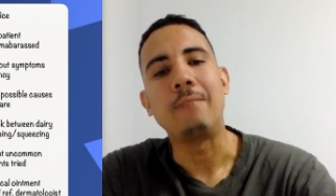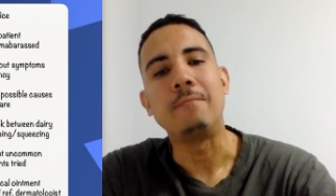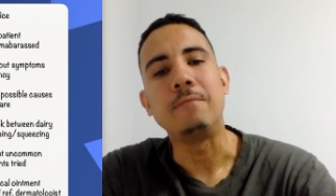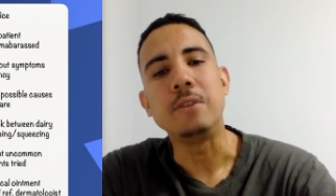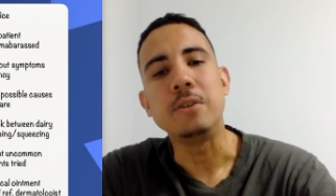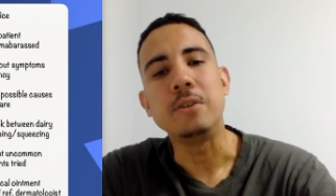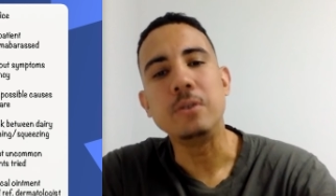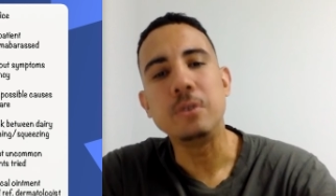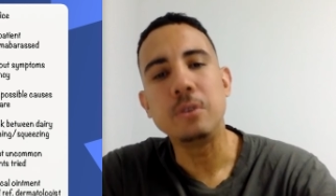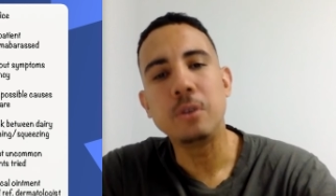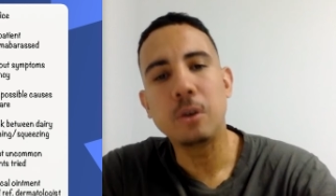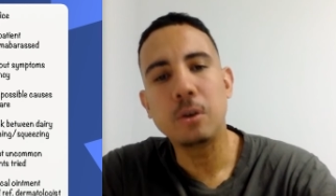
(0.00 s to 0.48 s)
you
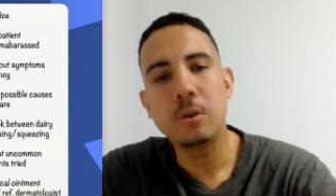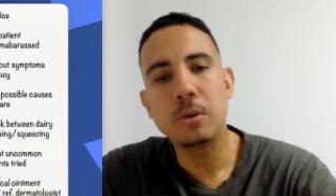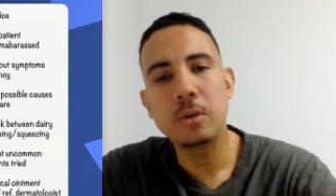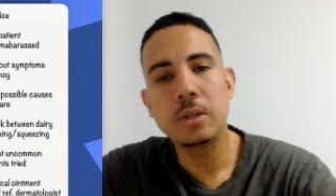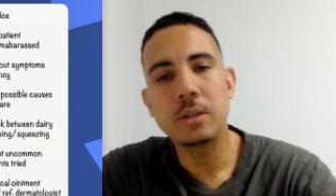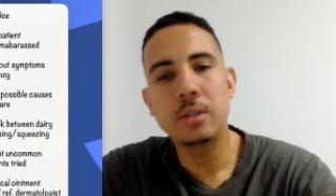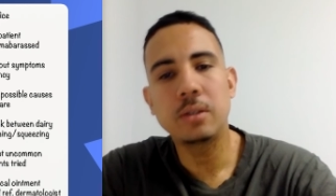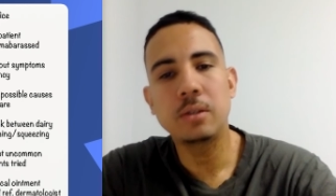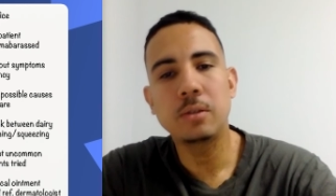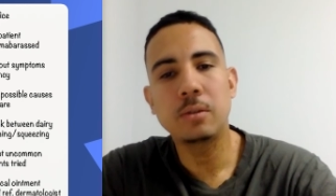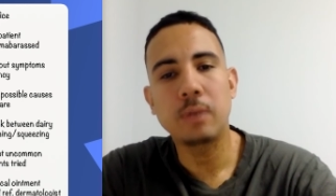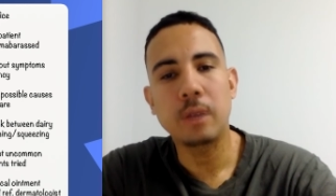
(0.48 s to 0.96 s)

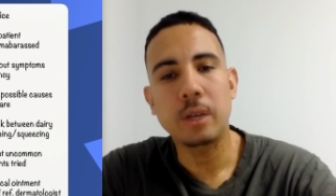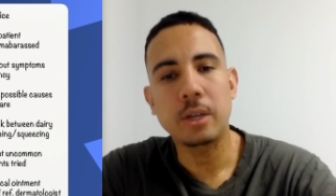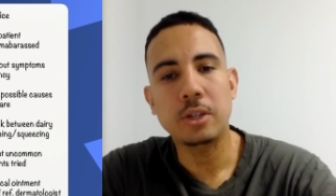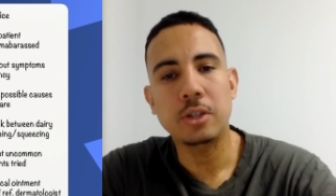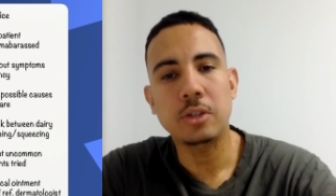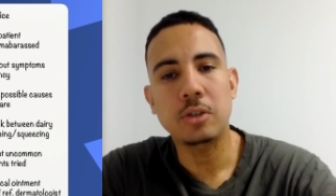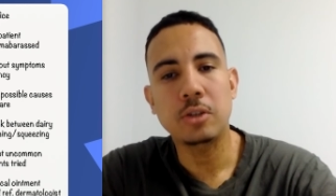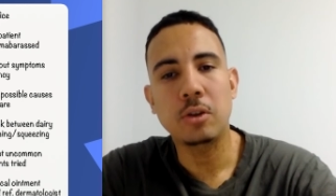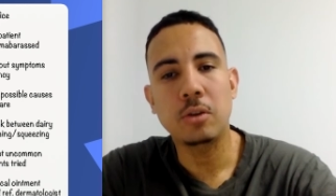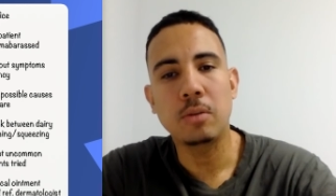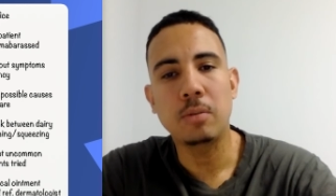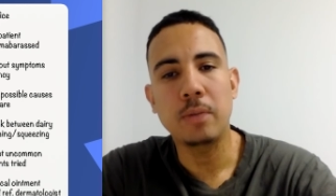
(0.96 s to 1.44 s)
noticed the rash
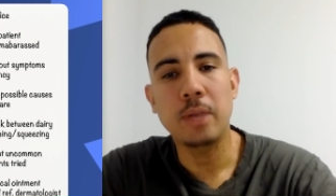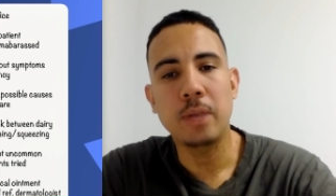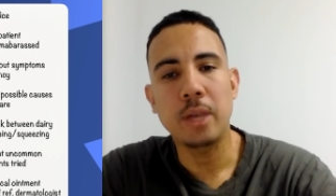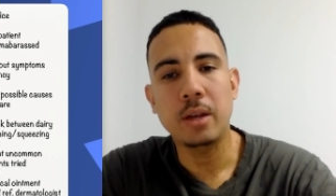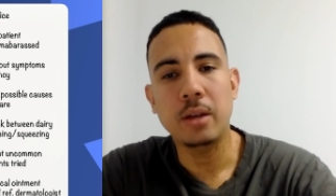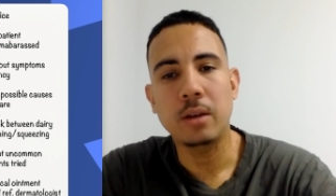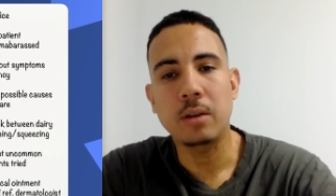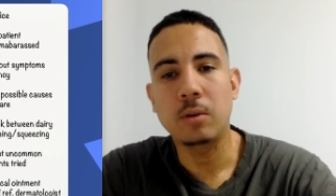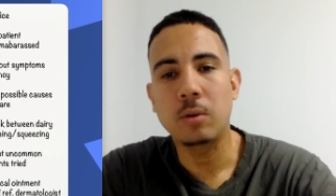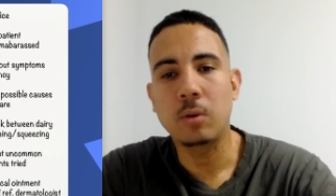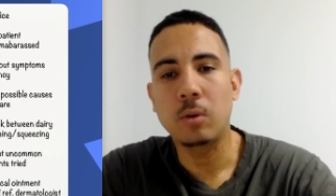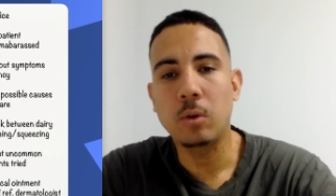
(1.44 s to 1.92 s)
coming
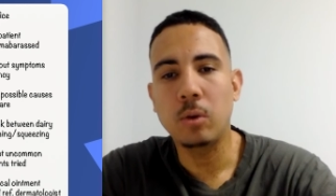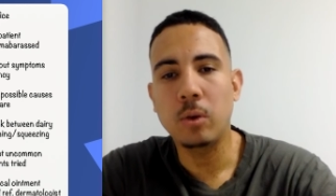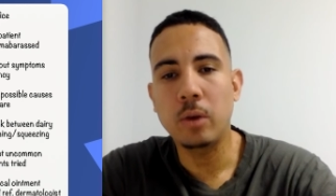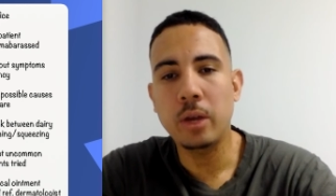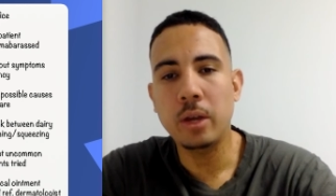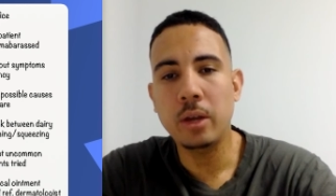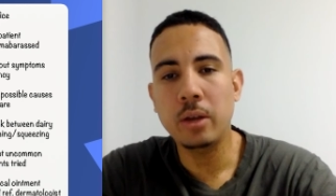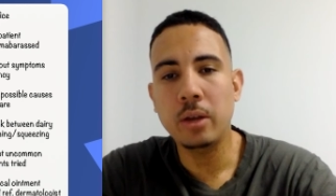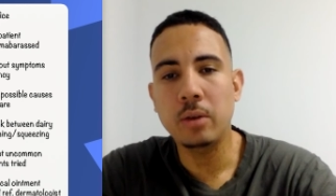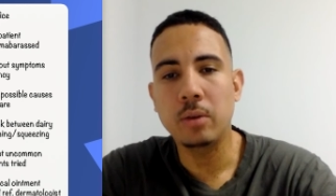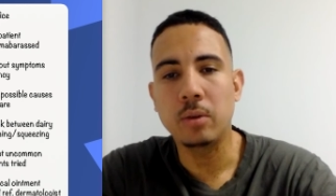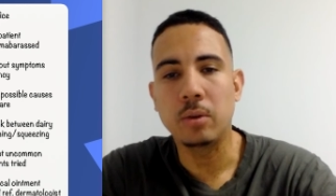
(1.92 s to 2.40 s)
and
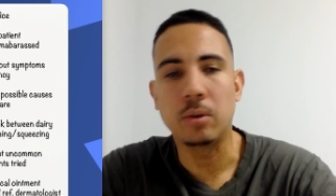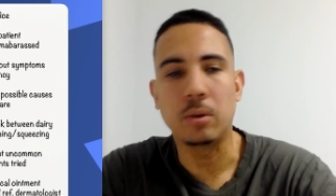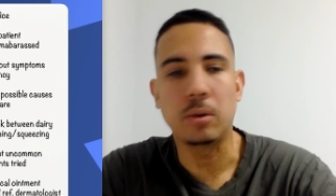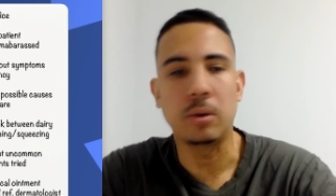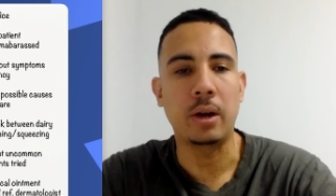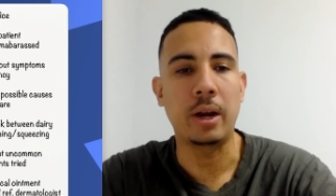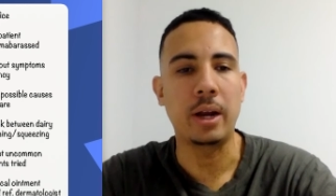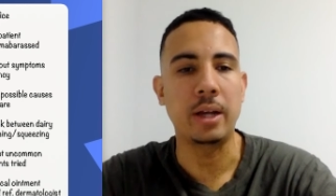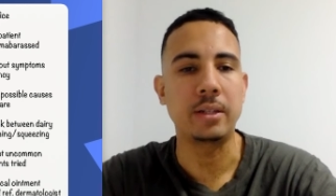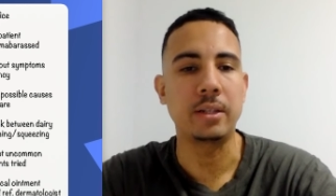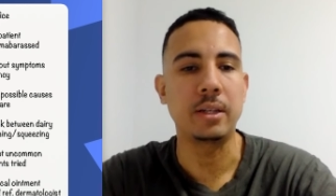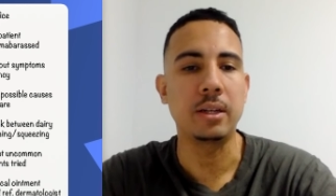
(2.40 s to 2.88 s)
going, or
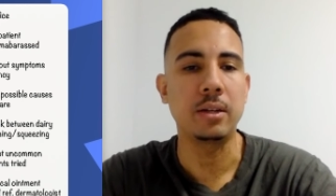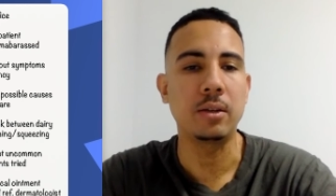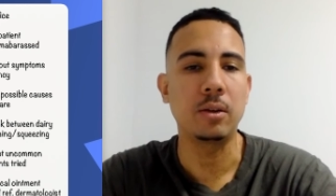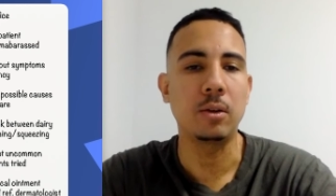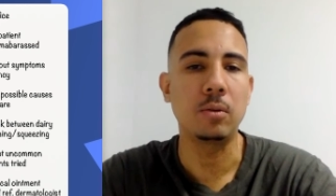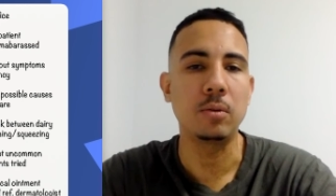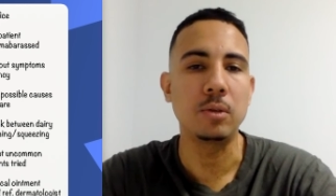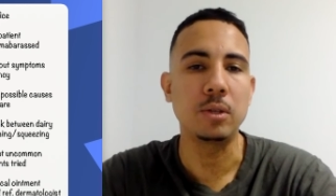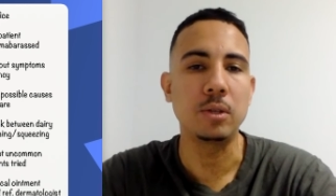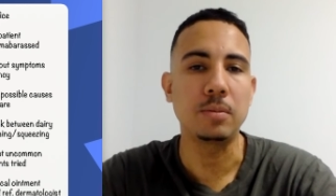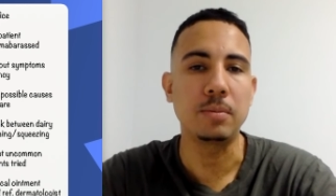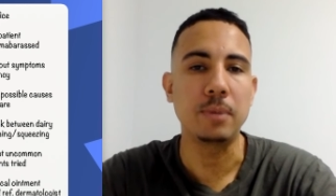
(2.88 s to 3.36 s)
has it
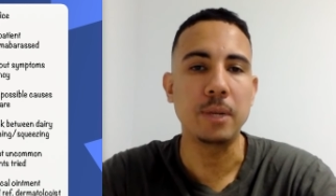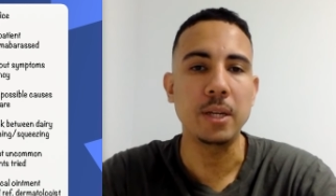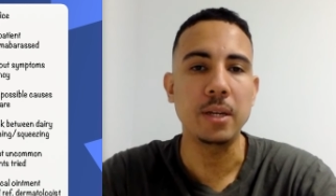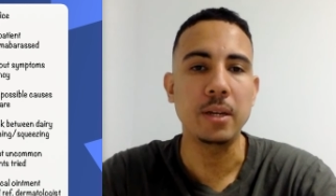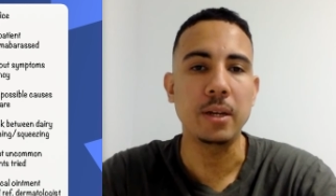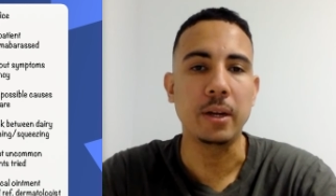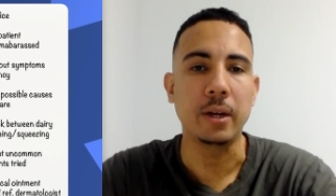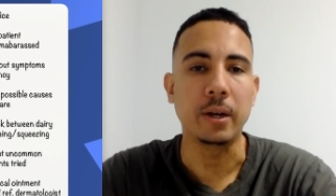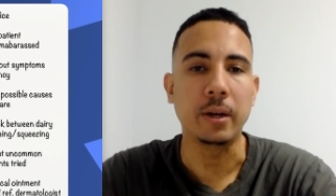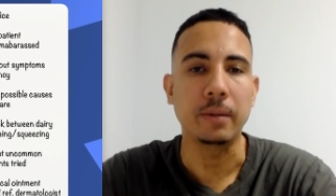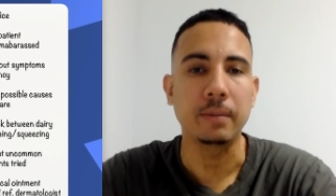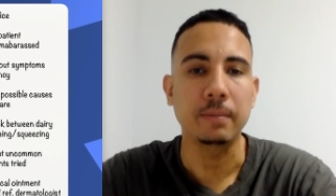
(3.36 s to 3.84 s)
always been
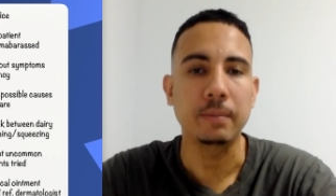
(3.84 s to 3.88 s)
there?